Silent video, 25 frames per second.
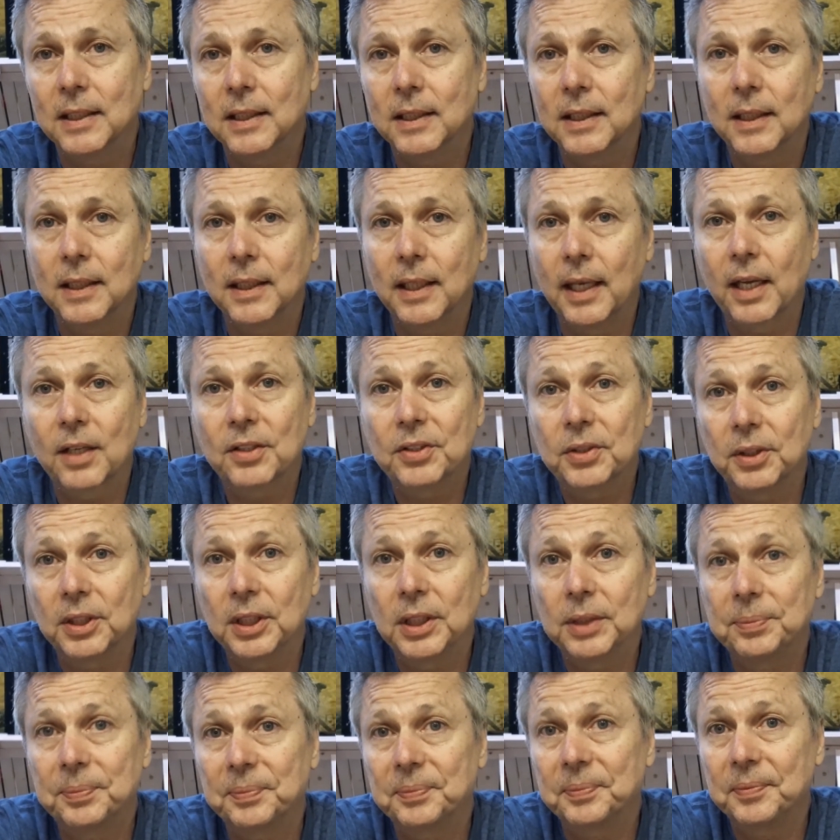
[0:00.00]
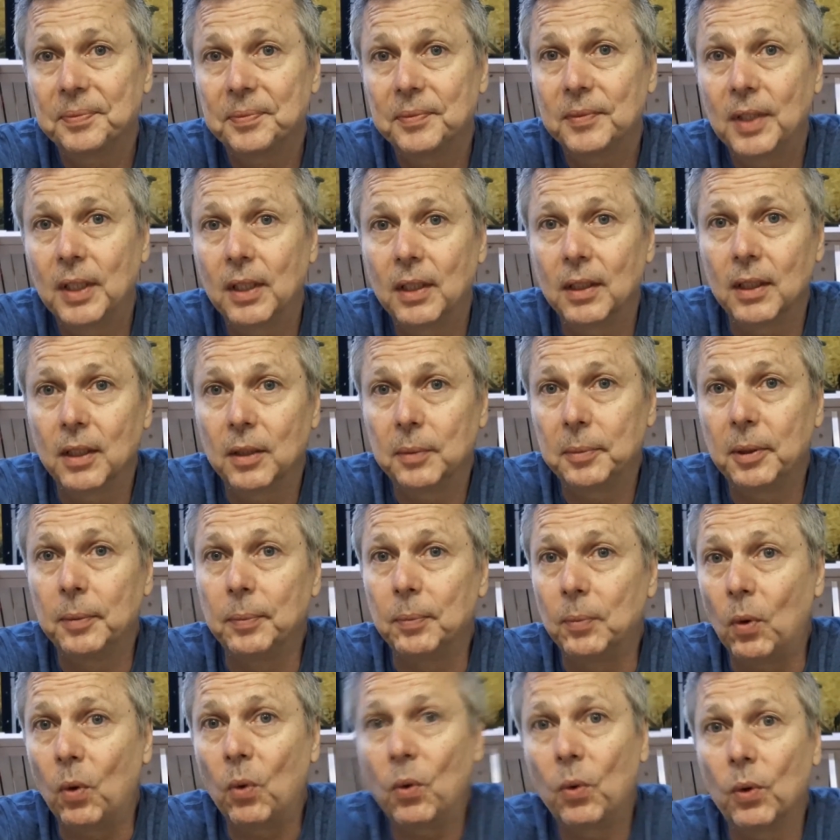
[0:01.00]
and actually, you know, a little bit
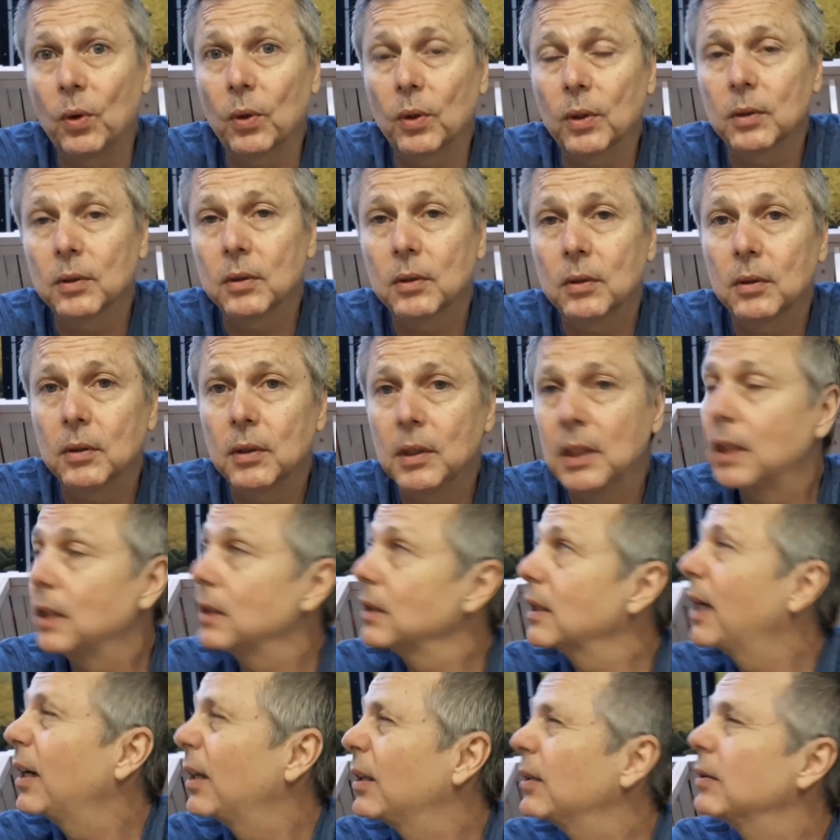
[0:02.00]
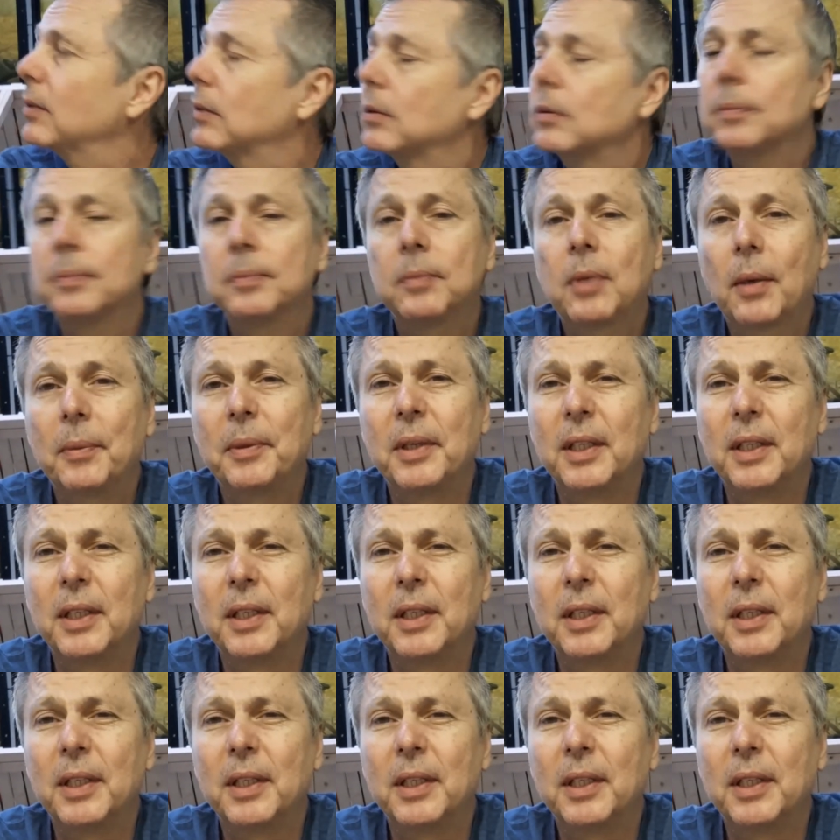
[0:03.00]
more. Well, no, probably a